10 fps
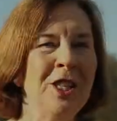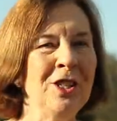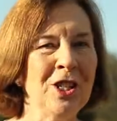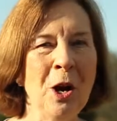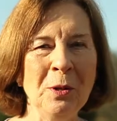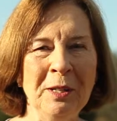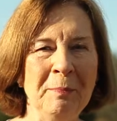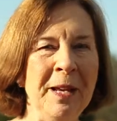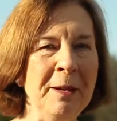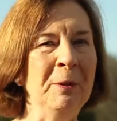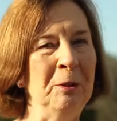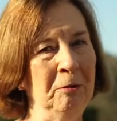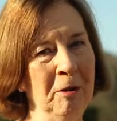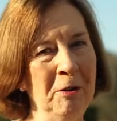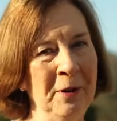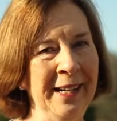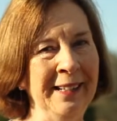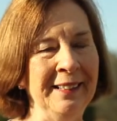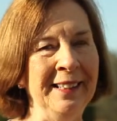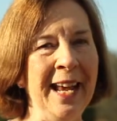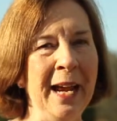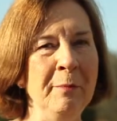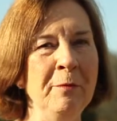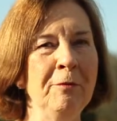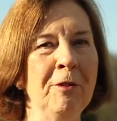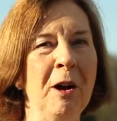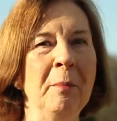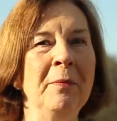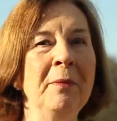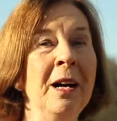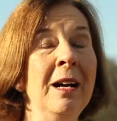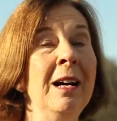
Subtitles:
The slogan "People Growing" came from